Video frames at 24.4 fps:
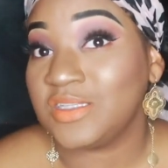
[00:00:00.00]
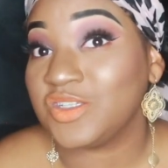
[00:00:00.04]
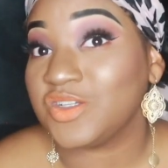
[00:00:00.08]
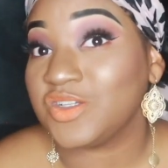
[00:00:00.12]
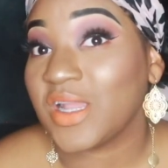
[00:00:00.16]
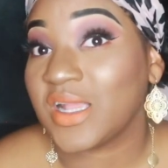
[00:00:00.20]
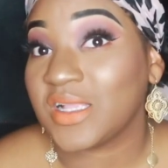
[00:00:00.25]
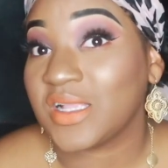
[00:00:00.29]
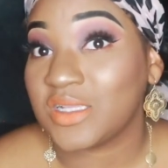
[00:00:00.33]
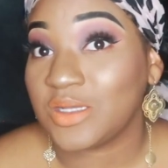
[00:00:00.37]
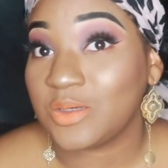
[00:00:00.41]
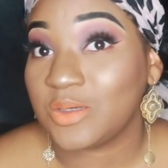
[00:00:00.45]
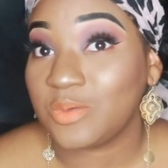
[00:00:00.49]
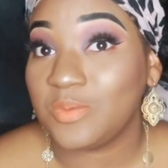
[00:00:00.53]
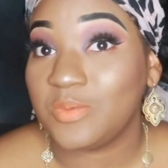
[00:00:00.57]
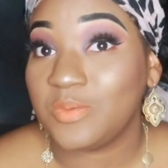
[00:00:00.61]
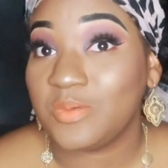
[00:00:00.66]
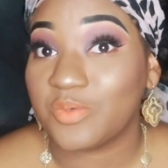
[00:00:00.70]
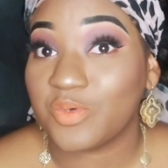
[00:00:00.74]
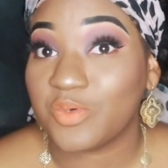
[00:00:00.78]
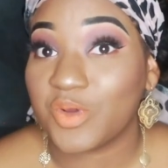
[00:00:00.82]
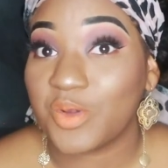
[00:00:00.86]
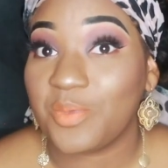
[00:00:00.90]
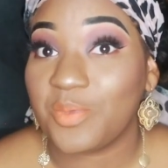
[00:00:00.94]
Trying to
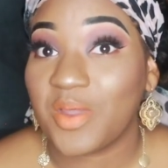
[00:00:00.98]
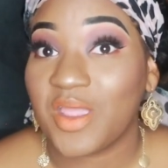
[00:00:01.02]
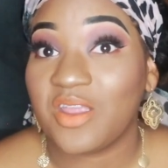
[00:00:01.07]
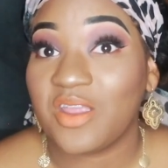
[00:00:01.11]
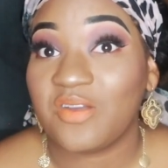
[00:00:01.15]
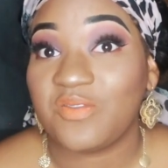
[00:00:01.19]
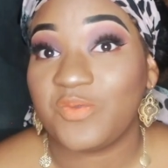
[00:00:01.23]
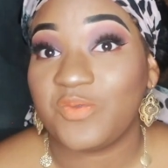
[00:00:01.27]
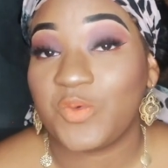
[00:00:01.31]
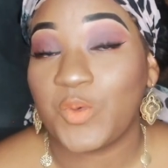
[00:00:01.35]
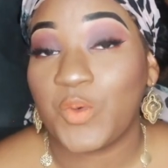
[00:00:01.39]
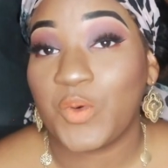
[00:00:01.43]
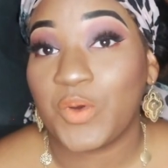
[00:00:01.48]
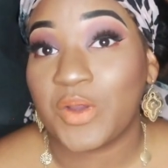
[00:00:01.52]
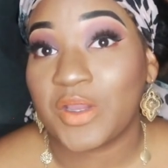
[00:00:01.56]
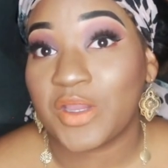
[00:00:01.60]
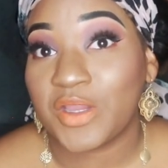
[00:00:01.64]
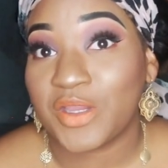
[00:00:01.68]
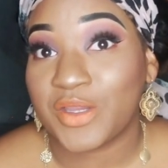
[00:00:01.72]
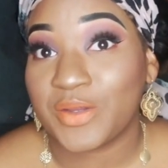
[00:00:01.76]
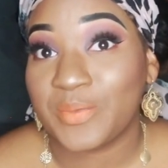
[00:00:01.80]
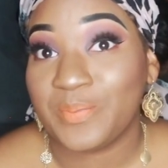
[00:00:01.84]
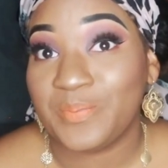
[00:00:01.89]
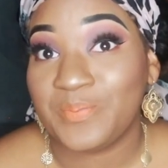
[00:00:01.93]
prepare
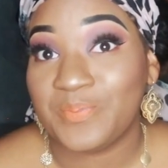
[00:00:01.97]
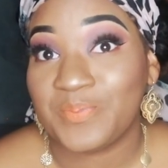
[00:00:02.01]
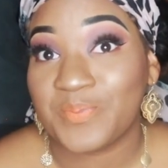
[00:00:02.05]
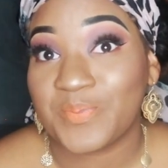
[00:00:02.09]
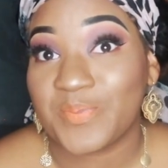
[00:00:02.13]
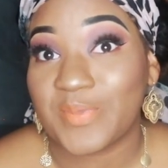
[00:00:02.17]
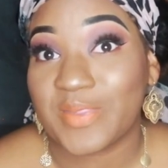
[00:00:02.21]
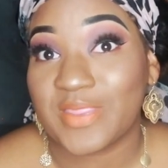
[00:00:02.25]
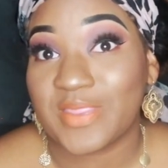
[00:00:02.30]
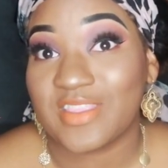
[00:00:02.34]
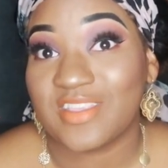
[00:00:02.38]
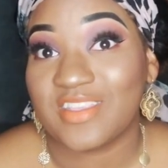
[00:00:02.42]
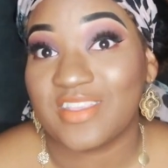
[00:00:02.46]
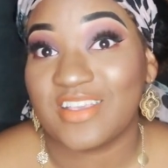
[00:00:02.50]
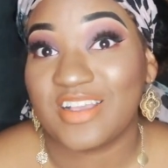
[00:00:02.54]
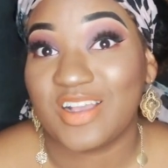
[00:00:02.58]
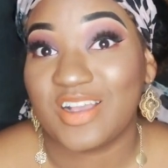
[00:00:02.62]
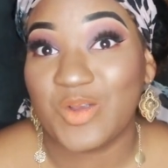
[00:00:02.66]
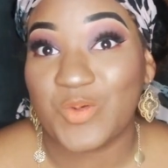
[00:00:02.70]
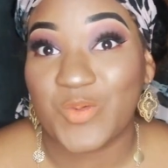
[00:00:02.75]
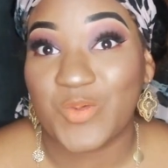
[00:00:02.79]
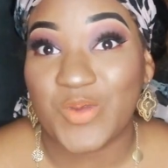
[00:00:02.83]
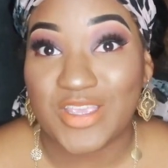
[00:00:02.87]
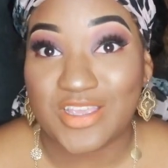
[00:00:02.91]
for
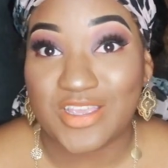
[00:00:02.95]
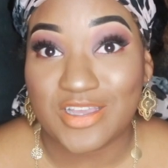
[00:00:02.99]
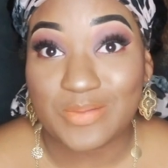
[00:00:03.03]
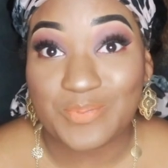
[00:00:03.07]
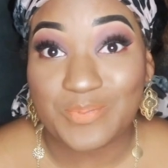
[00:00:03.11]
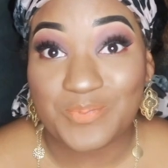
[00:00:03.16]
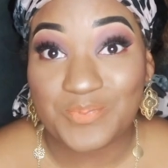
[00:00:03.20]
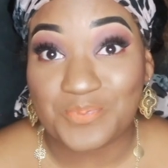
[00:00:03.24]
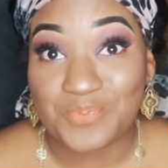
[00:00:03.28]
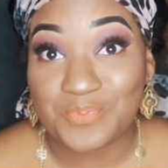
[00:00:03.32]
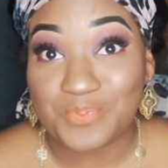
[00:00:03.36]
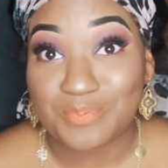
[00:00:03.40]
Korea.